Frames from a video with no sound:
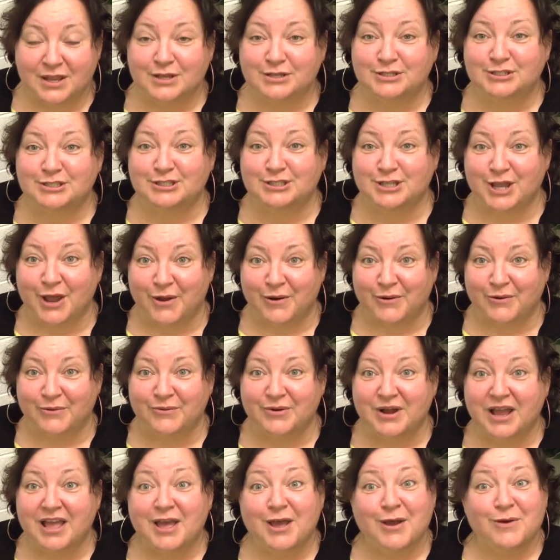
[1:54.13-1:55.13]

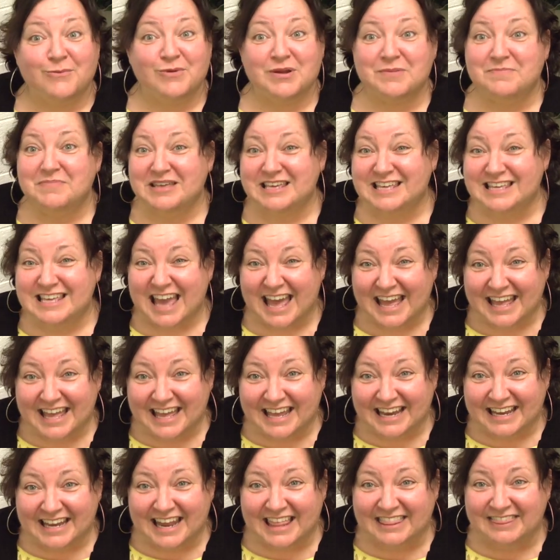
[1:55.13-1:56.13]
So, we
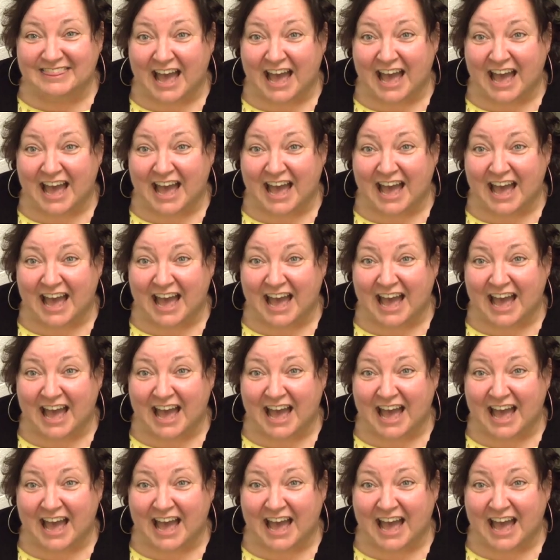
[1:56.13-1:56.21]
begin